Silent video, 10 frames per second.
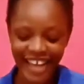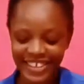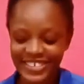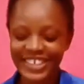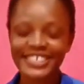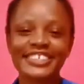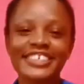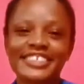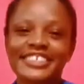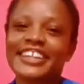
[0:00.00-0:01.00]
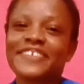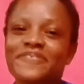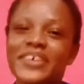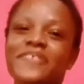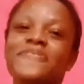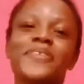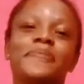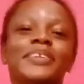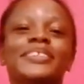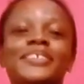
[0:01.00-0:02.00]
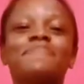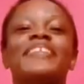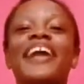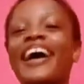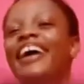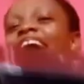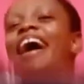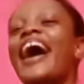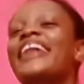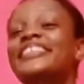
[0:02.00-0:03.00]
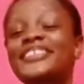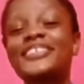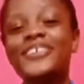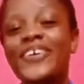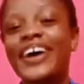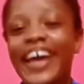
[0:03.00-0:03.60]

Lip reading: I just got this delivery from YouTube Black and it's so